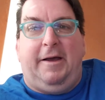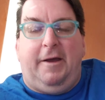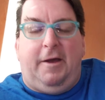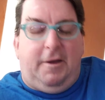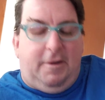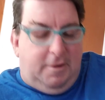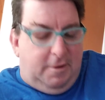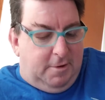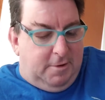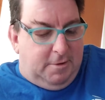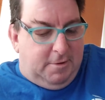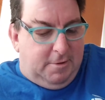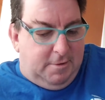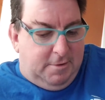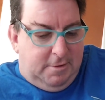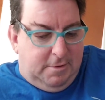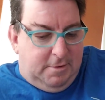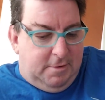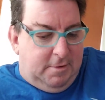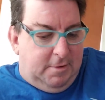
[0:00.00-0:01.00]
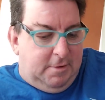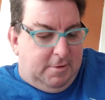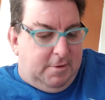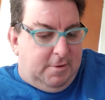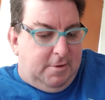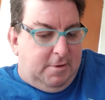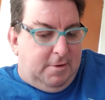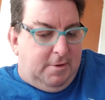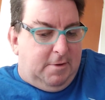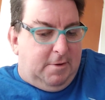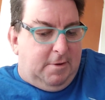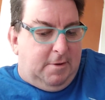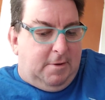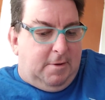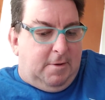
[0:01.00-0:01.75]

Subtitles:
No one is speaking in this clip.